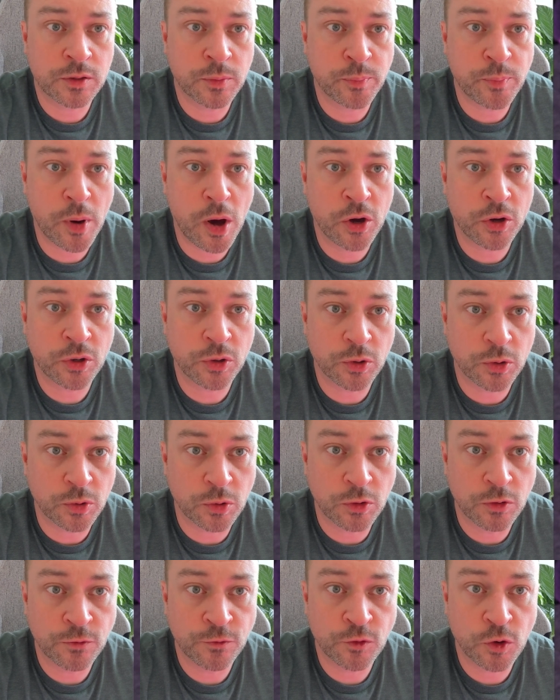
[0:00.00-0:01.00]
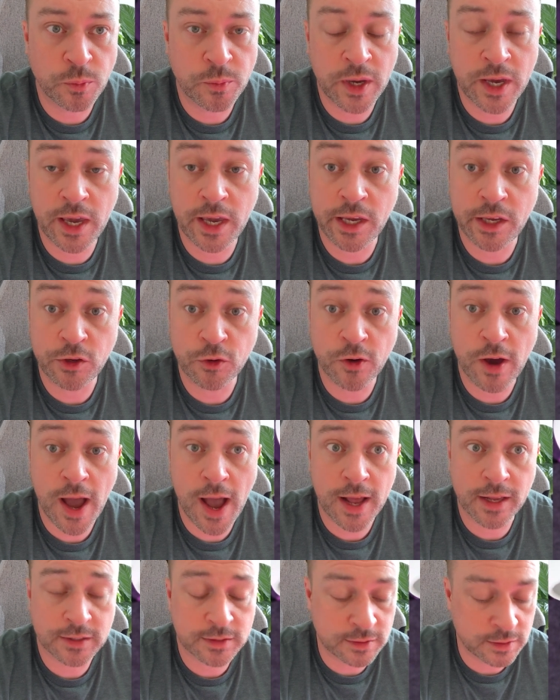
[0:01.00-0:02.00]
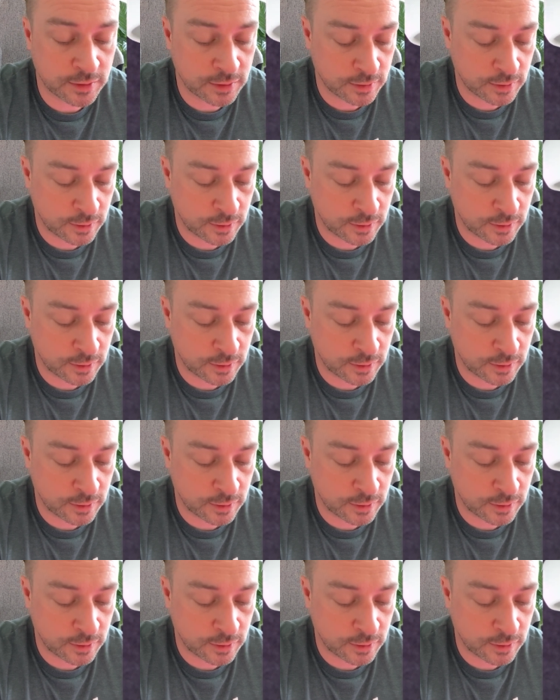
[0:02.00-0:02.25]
buckle from hitting your hand,